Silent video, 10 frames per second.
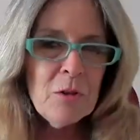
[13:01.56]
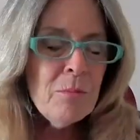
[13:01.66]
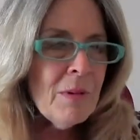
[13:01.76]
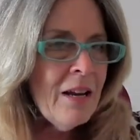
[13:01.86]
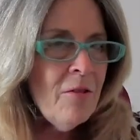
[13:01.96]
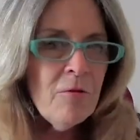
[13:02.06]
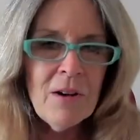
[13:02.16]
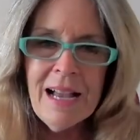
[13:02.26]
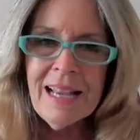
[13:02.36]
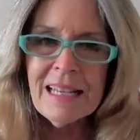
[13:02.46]
you may
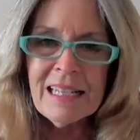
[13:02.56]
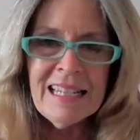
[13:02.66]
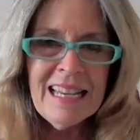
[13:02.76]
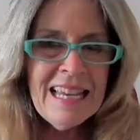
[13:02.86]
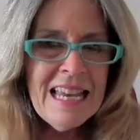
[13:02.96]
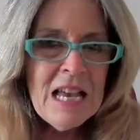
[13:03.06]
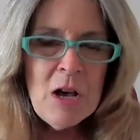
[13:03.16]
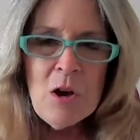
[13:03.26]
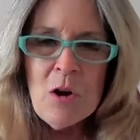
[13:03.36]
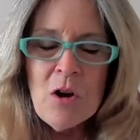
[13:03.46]
find
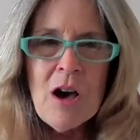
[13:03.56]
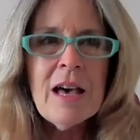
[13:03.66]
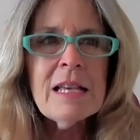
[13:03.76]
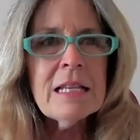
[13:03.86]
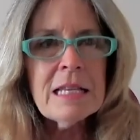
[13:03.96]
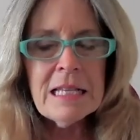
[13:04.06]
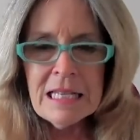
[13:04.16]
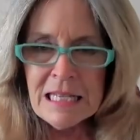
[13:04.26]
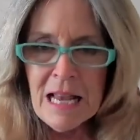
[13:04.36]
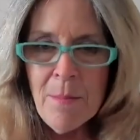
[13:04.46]

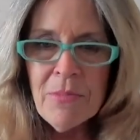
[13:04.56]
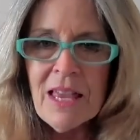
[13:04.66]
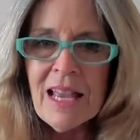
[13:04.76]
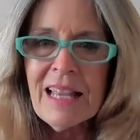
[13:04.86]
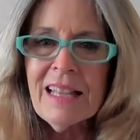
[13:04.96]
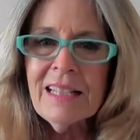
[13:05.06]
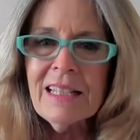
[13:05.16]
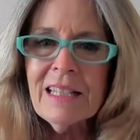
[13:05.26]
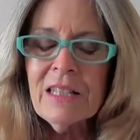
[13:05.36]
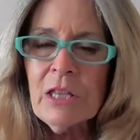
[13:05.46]
something
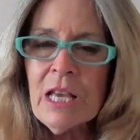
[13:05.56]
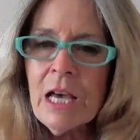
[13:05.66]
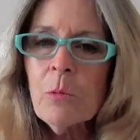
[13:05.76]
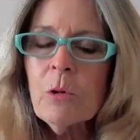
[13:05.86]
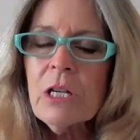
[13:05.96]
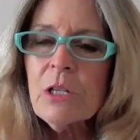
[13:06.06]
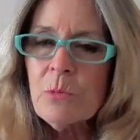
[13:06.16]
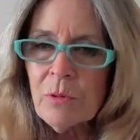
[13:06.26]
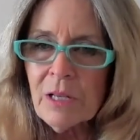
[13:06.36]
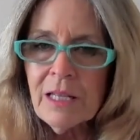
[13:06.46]
that
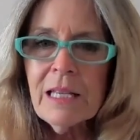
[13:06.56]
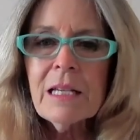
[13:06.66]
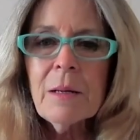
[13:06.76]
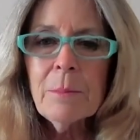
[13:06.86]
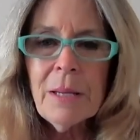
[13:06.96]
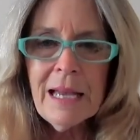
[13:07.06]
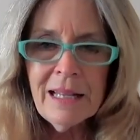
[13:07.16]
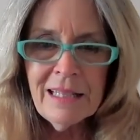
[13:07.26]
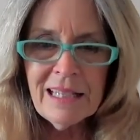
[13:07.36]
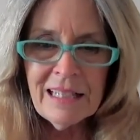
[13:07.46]
was really
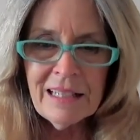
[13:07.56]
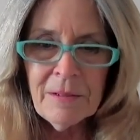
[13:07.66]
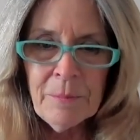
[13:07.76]
compelling.